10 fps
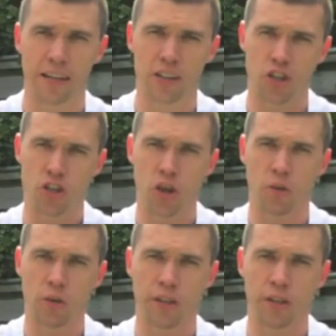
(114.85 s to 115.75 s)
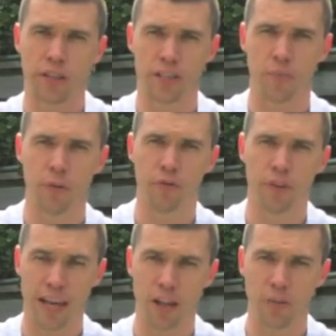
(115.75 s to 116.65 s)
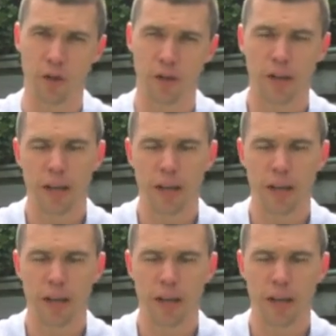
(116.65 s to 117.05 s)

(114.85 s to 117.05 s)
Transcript: your shoulder is above the elbow,